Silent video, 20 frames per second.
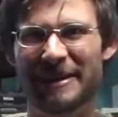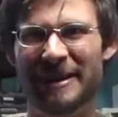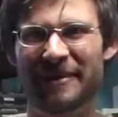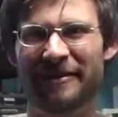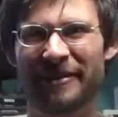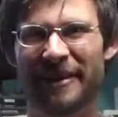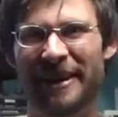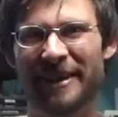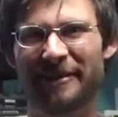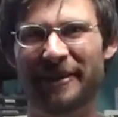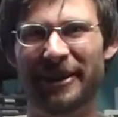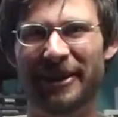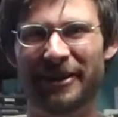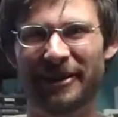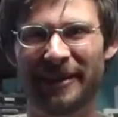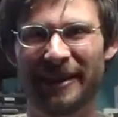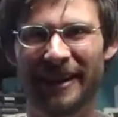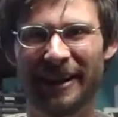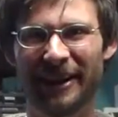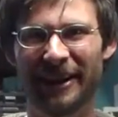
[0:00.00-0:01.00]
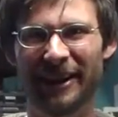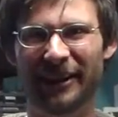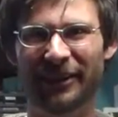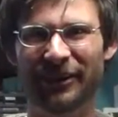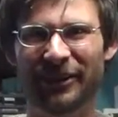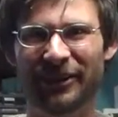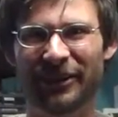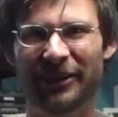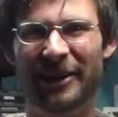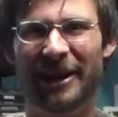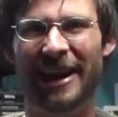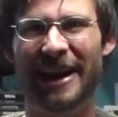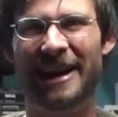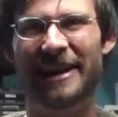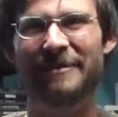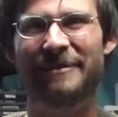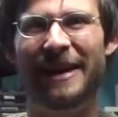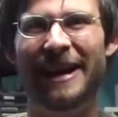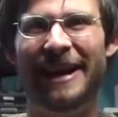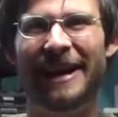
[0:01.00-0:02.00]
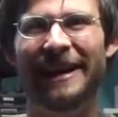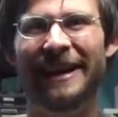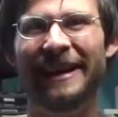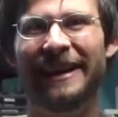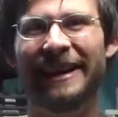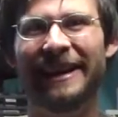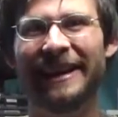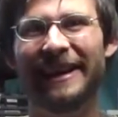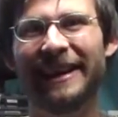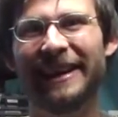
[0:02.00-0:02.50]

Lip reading: family holds so high and mighty,